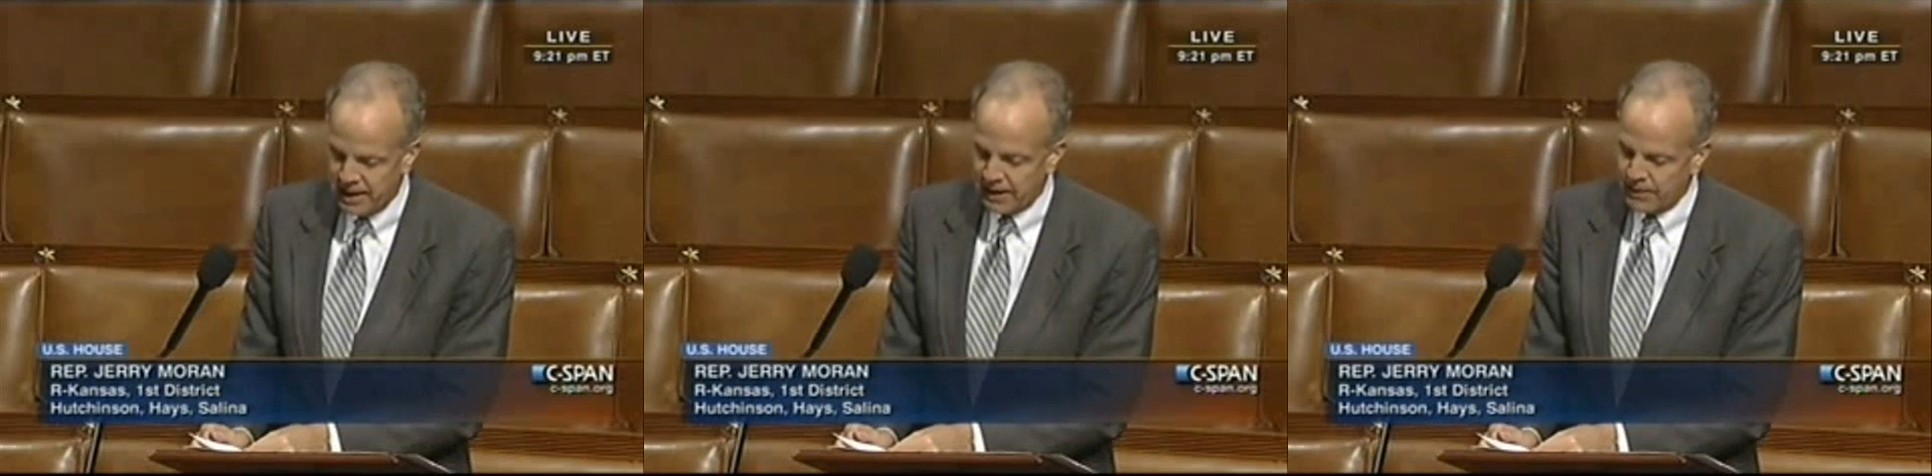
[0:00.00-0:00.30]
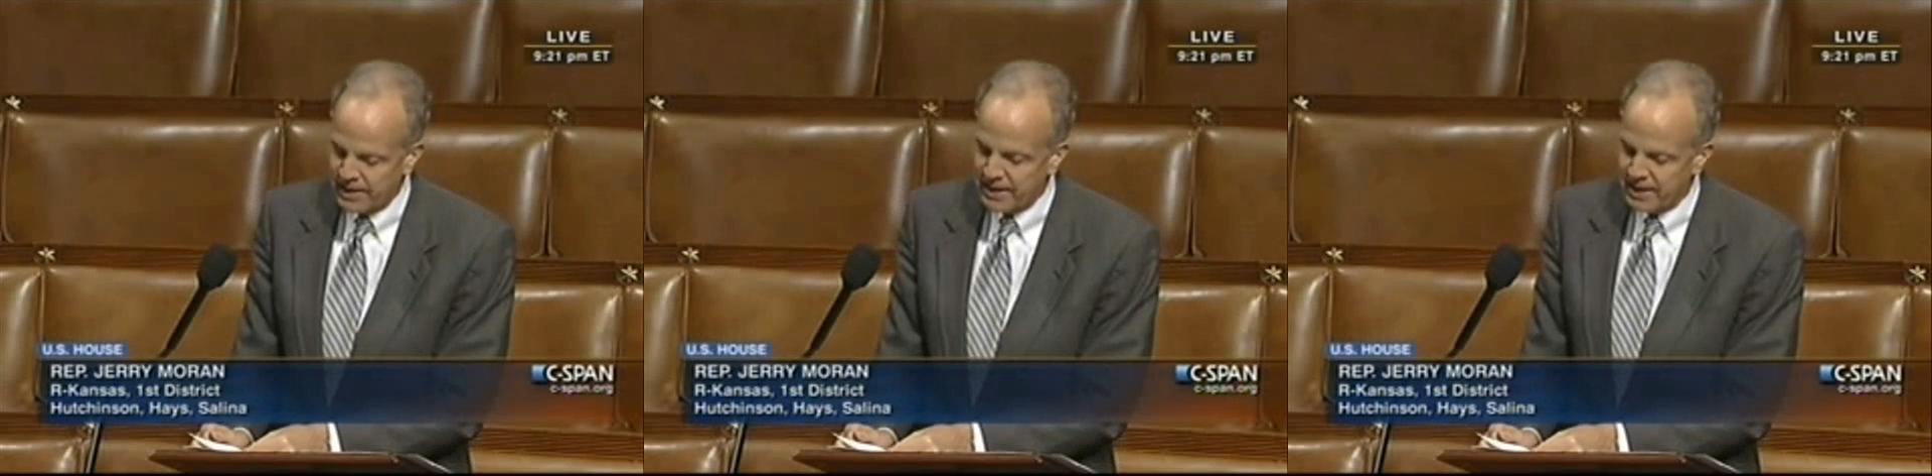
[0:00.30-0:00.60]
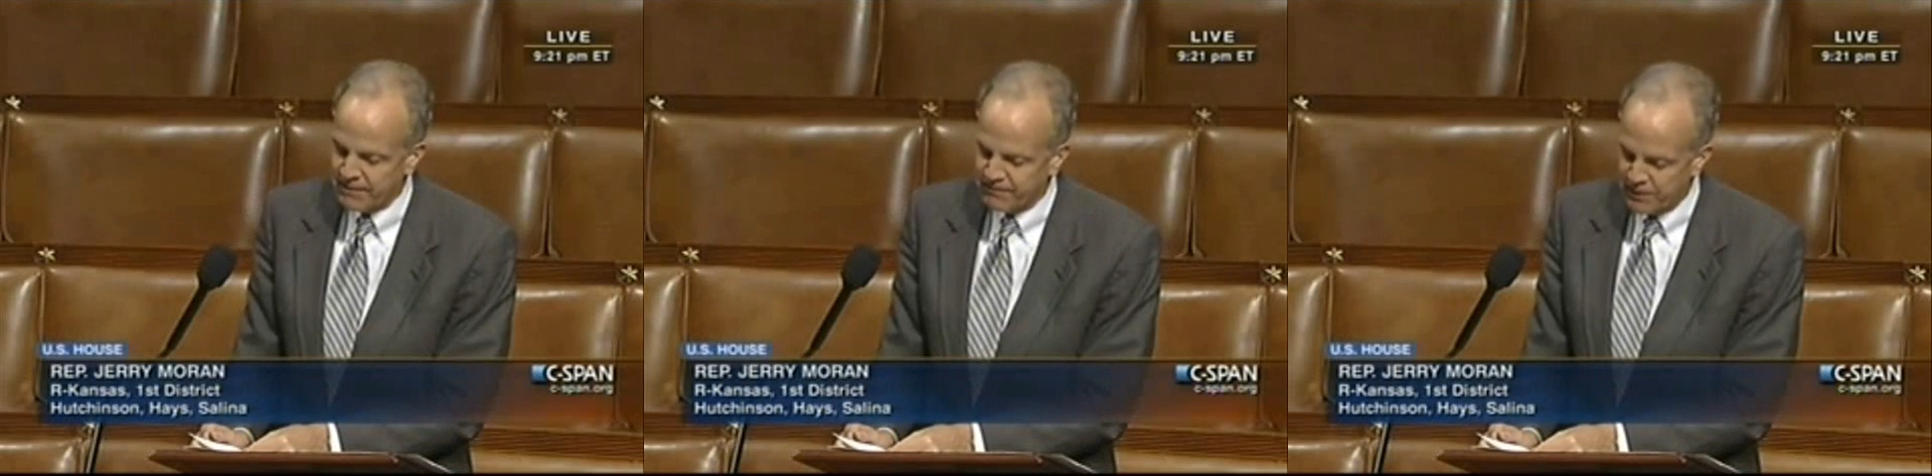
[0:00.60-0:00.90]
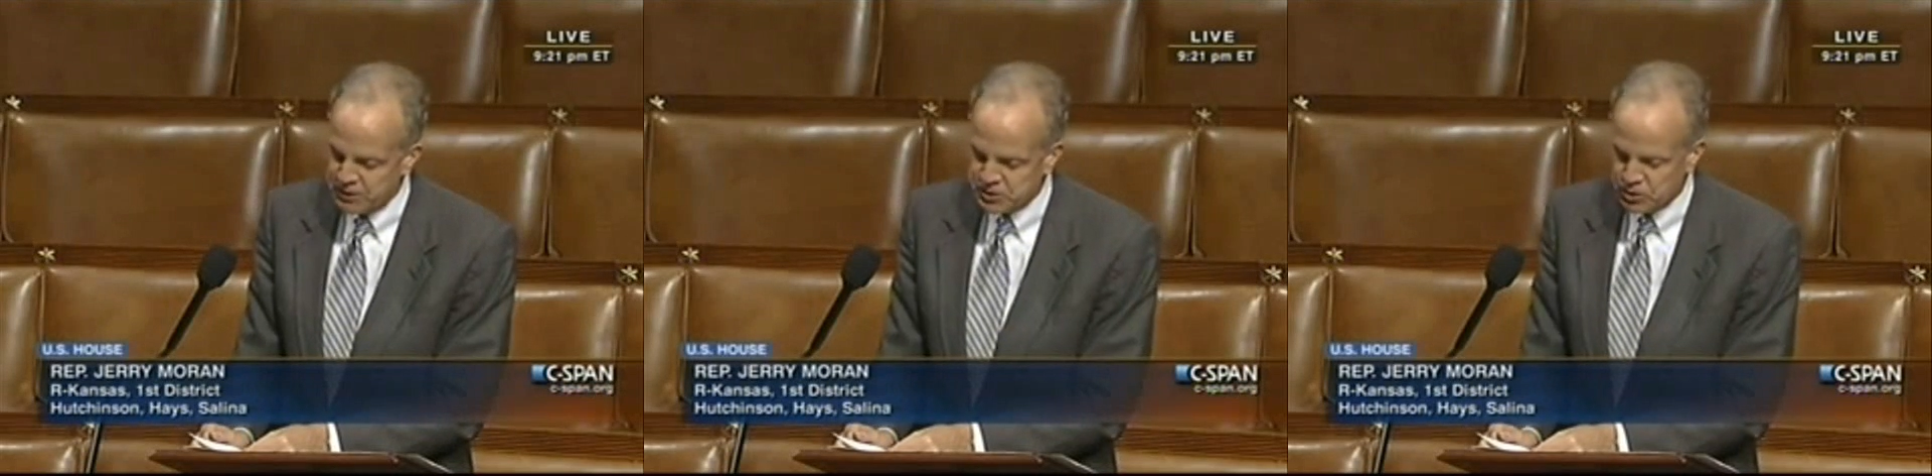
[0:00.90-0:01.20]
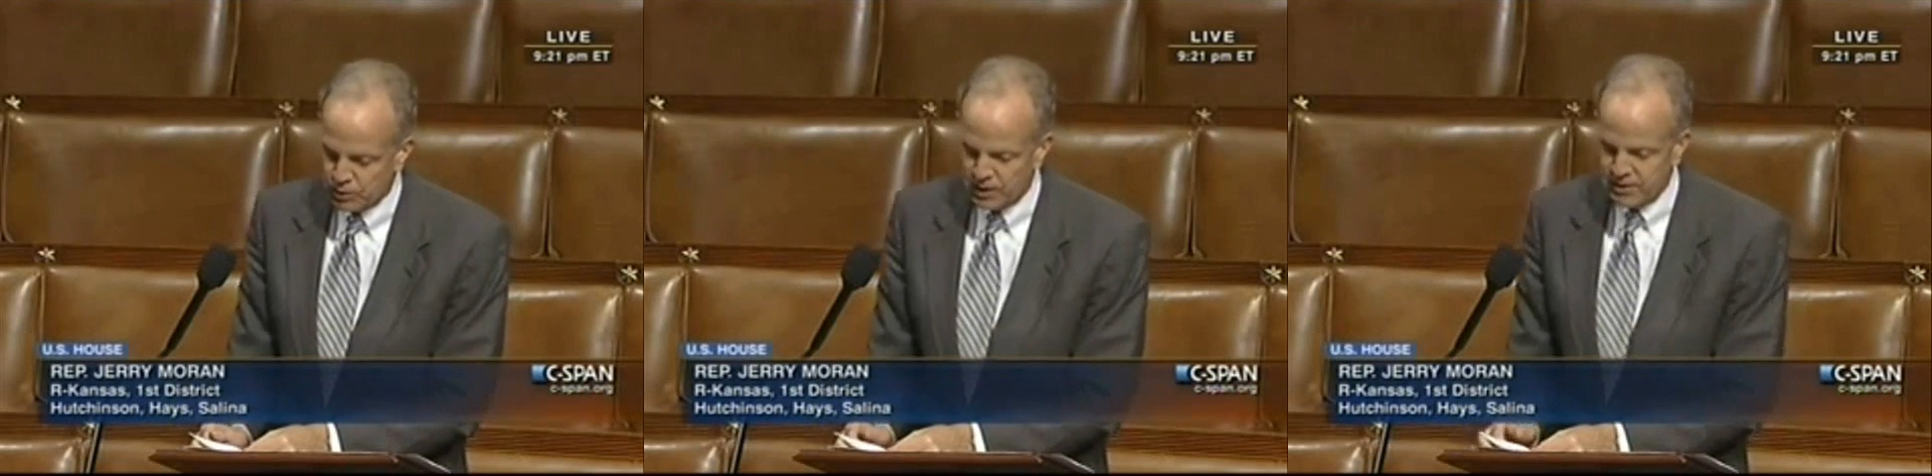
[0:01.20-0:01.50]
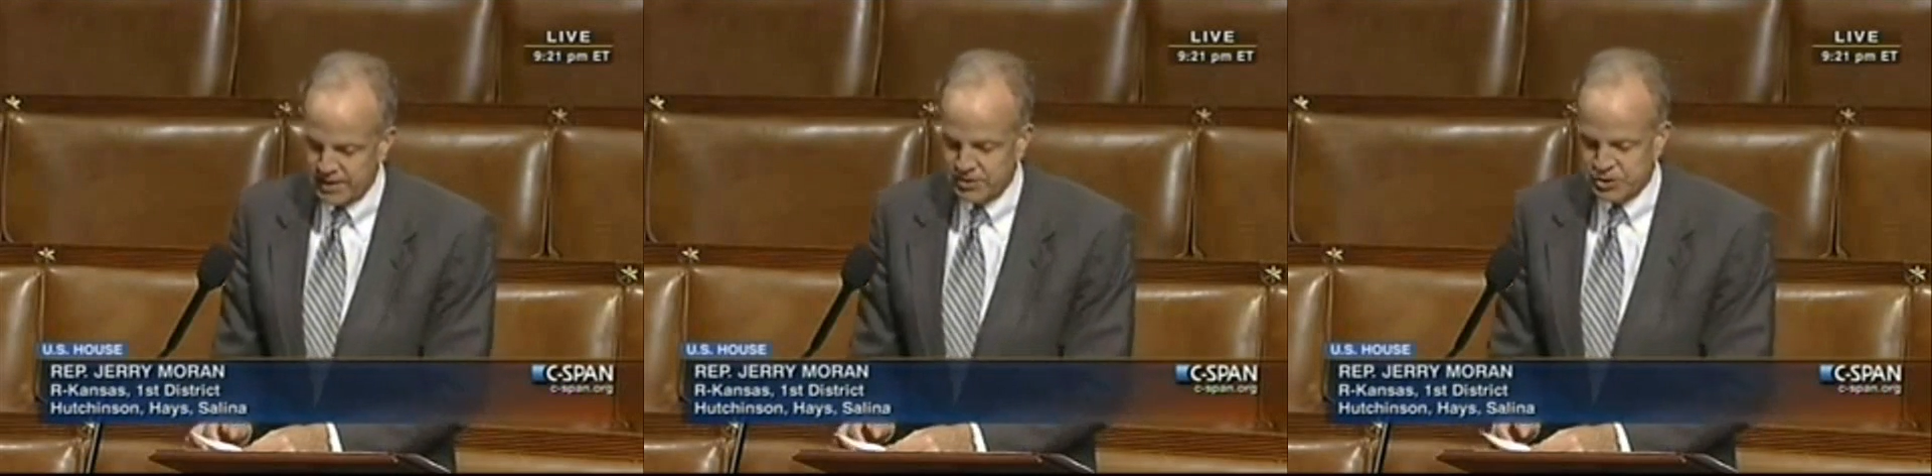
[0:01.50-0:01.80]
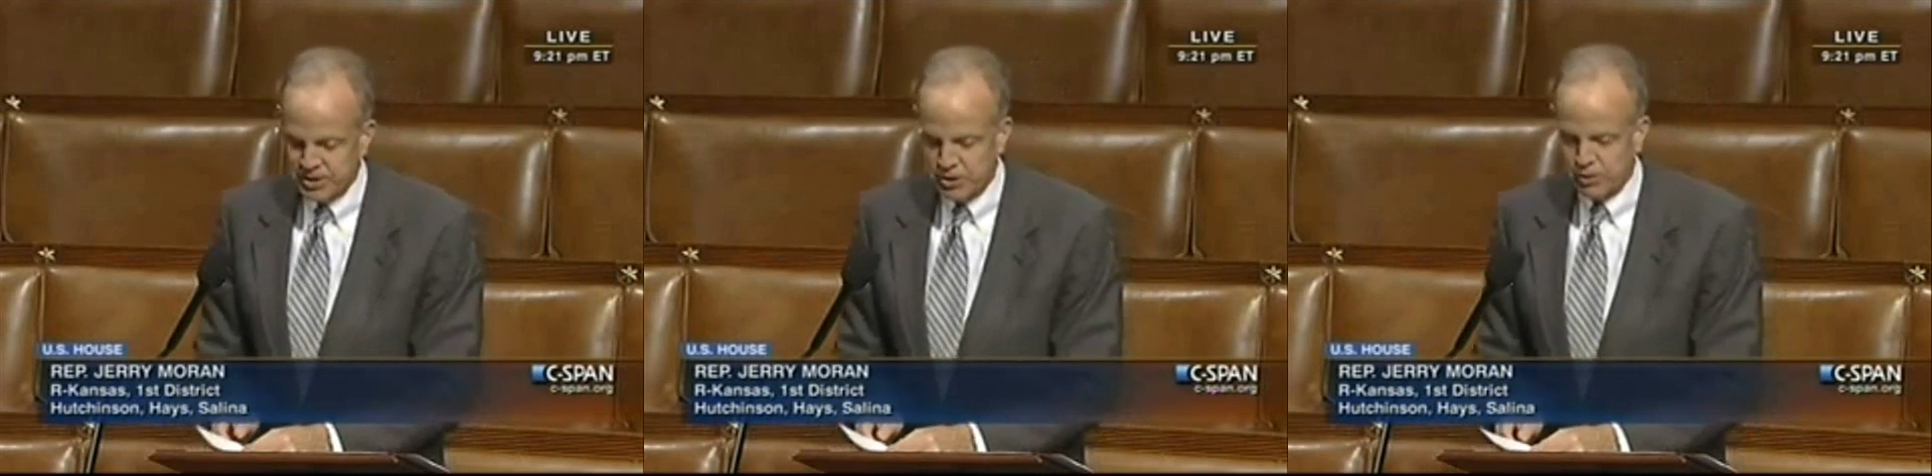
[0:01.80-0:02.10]
Irena gave a false story that
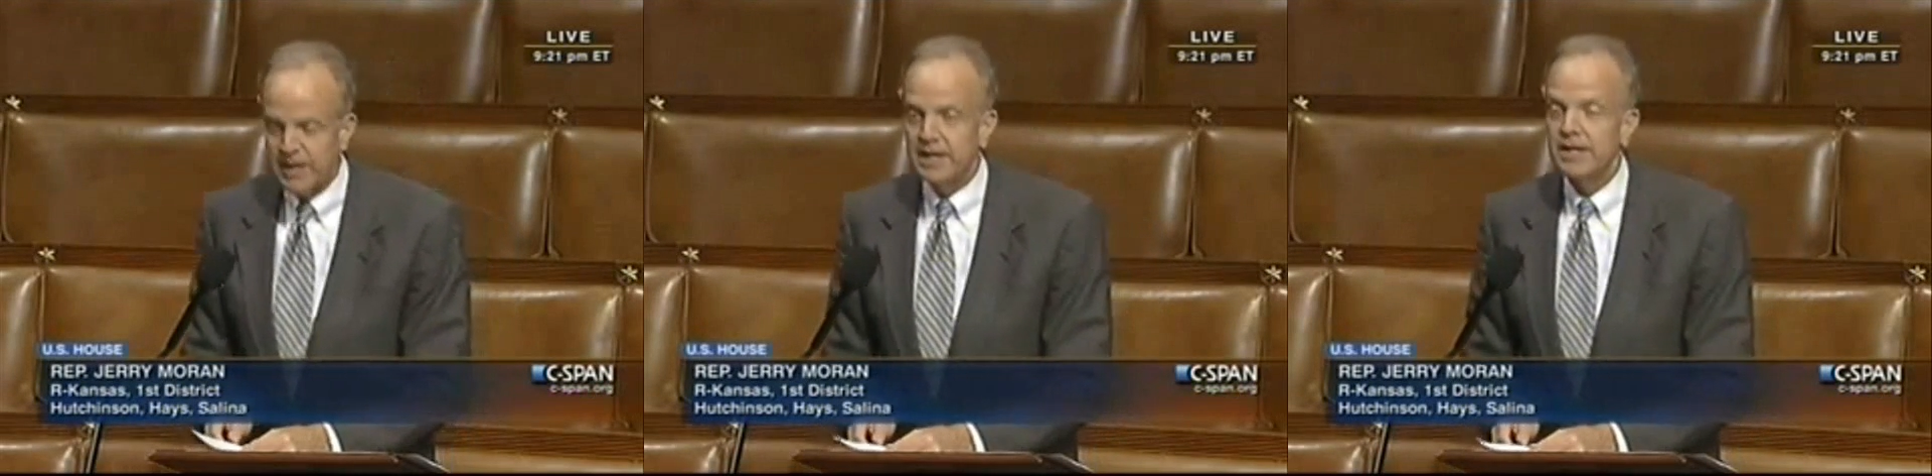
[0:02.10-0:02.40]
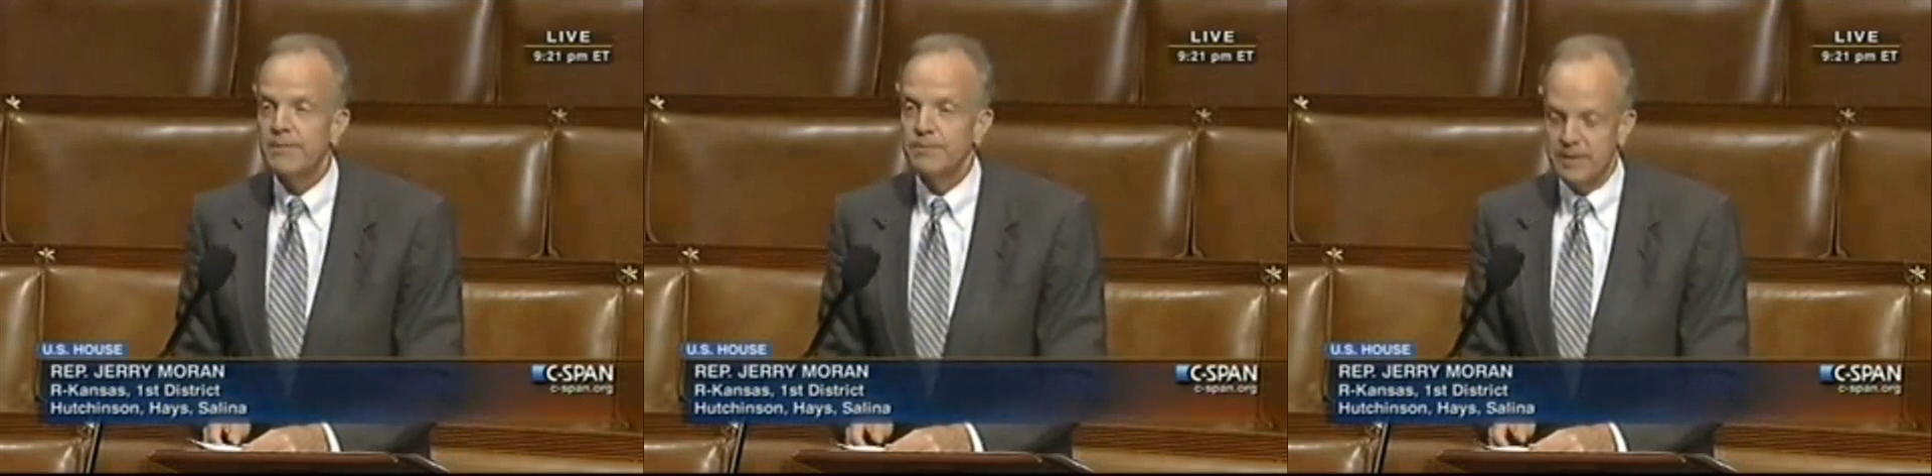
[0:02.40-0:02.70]
she had created